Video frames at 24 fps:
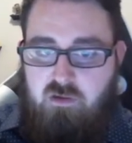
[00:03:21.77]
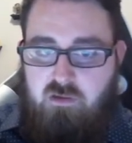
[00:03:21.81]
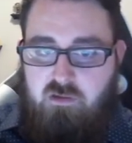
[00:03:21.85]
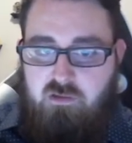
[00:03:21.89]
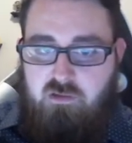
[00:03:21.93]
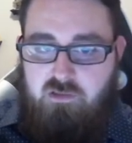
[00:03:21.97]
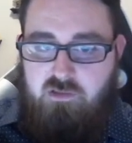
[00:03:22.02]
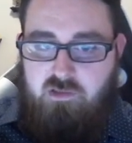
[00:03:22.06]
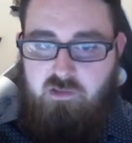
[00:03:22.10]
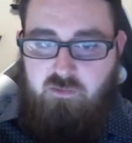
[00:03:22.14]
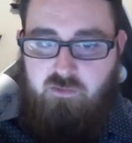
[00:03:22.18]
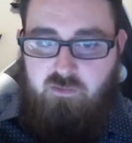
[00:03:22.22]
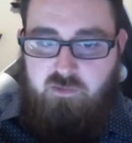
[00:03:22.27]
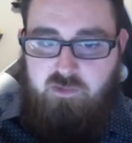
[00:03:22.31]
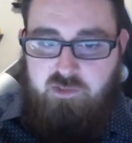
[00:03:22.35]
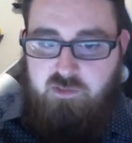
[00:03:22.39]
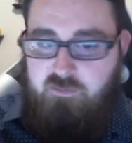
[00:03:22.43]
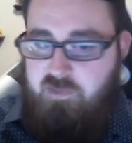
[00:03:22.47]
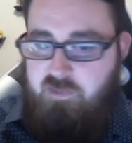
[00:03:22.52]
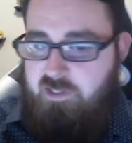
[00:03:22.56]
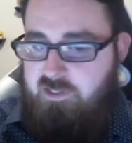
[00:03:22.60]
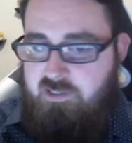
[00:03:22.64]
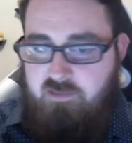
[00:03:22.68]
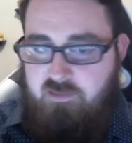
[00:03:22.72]
So we'll just
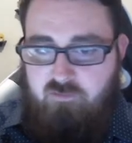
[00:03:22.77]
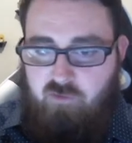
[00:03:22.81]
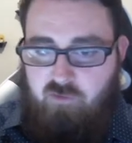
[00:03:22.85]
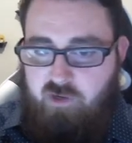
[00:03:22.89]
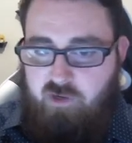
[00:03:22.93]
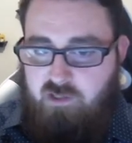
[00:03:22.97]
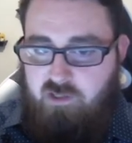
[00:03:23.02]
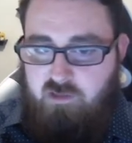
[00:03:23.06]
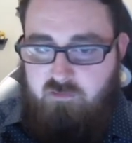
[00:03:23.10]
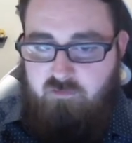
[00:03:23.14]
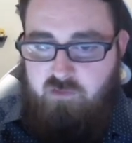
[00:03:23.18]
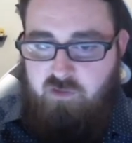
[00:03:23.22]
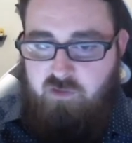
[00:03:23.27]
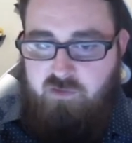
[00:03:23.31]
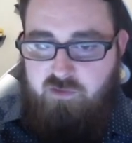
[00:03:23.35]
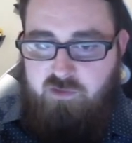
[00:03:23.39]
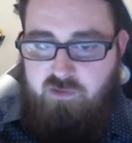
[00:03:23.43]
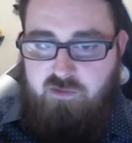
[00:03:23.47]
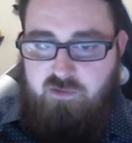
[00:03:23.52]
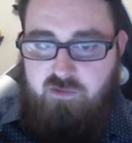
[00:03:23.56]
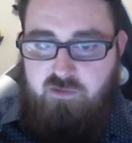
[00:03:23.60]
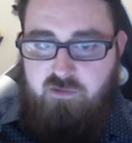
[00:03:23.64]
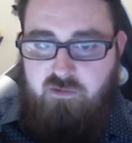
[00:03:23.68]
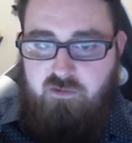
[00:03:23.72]
make some random
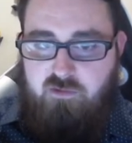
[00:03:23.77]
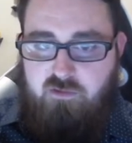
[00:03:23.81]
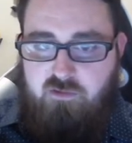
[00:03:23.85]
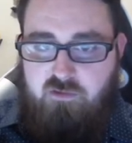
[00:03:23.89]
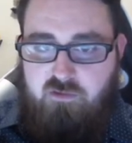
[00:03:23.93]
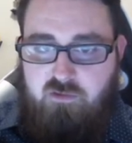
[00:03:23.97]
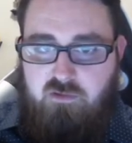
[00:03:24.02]
user